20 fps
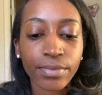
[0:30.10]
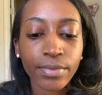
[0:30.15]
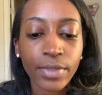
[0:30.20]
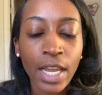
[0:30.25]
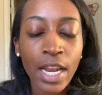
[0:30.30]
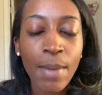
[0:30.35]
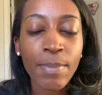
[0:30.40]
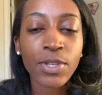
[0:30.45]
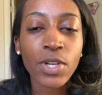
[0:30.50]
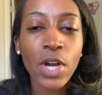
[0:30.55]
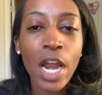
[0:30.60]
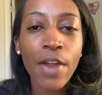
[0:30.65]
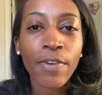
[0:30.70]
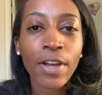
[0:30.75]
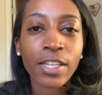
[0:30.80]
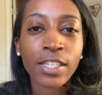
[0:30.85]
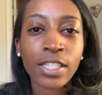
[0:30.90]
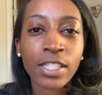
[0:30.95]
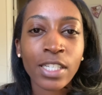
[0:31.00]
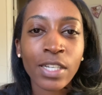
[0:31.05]
and I'm sorry if
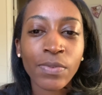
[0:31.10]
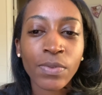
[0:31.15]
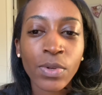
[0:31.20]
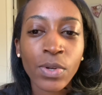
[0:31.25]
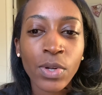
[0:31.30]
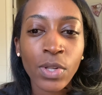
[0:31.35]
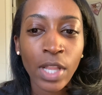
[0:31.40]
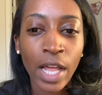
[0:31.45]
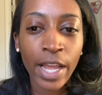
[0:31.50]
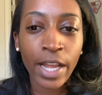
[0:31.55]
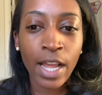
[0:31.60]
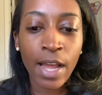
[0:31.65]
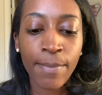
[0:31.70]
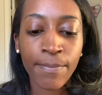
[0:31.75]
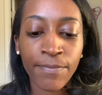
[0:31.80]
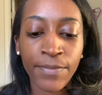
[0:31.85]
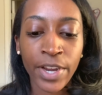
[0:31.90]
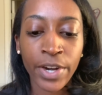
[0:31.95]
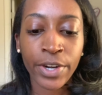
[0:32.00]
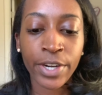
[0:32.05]
I sniffle, like
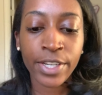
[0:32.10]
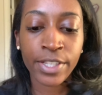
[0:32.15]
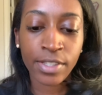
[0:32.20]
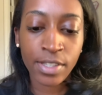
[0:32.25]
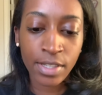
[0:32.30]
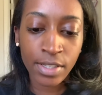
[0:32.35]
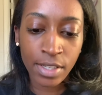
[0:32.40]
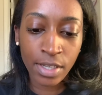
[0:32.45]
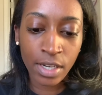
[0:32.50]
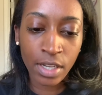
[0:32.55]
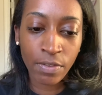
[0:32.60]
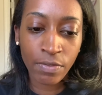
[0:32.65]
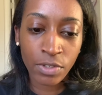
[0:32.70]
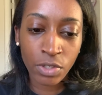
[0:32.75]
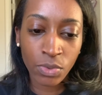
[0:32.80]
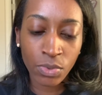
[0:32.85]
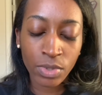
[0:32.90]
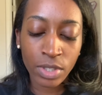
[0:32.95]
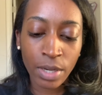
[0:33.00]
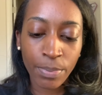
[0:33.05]
I'm very sensitive
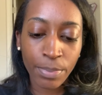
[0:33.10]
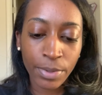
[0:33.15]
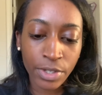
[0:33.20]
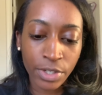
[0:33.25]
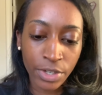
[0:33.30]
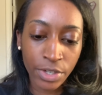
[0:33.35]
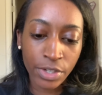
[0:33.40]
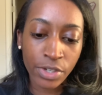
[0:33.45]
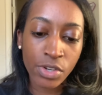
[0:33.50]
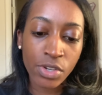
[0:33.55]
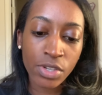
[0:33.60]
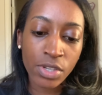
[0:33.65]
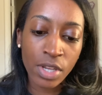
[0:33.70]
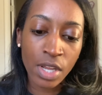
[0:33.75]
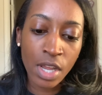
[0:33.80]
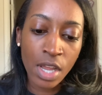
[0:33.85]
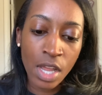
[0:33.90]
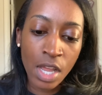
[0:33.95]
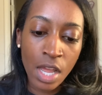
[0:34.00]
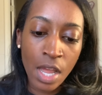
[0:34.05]
to temperatures.
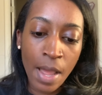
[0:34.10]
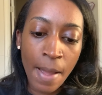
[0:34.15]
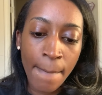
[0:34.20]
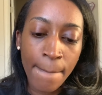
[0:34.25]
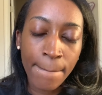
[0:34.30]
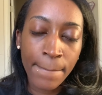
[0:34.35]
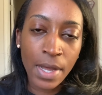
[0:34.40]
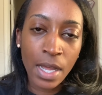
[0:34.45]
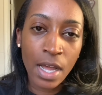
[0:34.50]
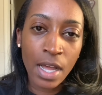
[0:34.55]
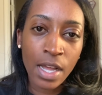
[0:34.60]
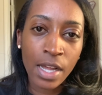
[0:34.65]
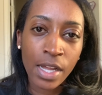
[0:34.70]
But